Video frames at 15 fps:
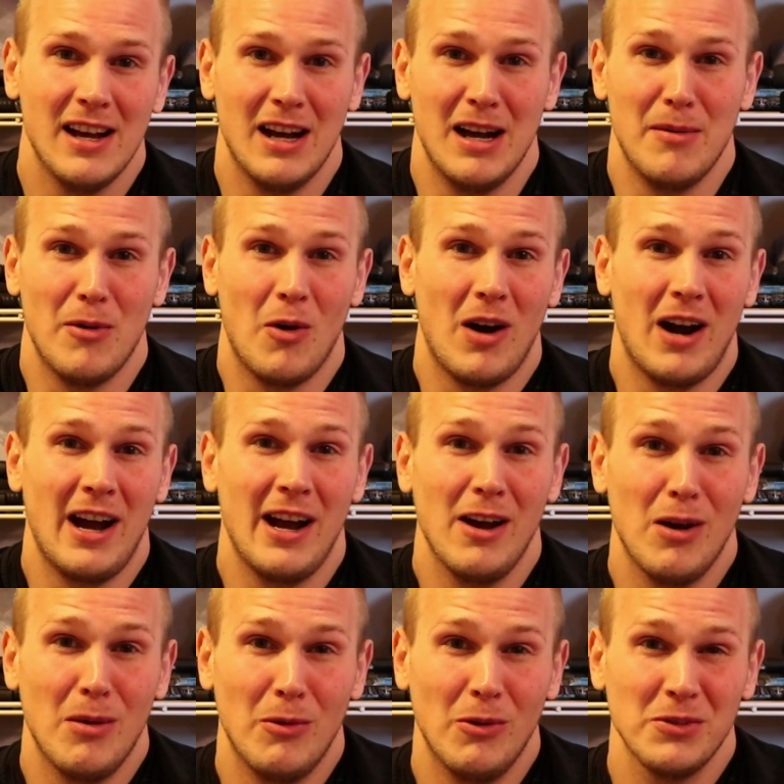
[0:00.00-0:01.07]
Ohio
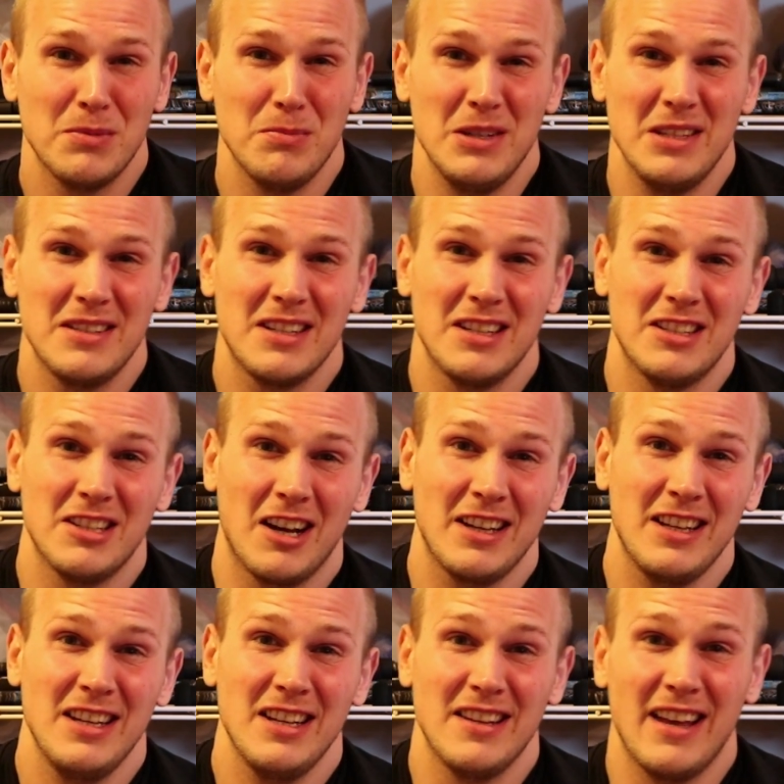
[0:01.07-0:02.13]
almost meets
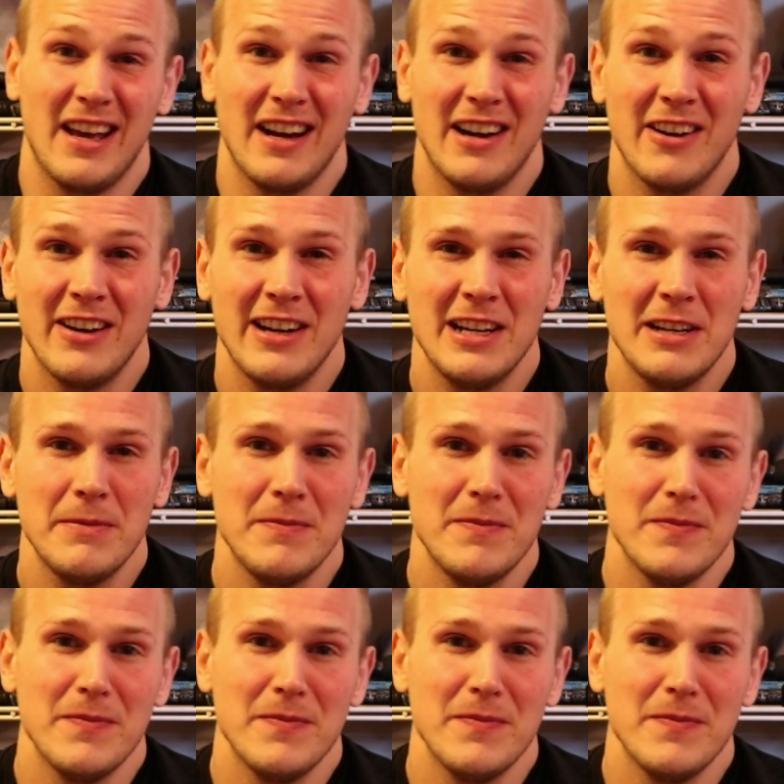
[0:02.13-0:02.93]
Kentucky in that area.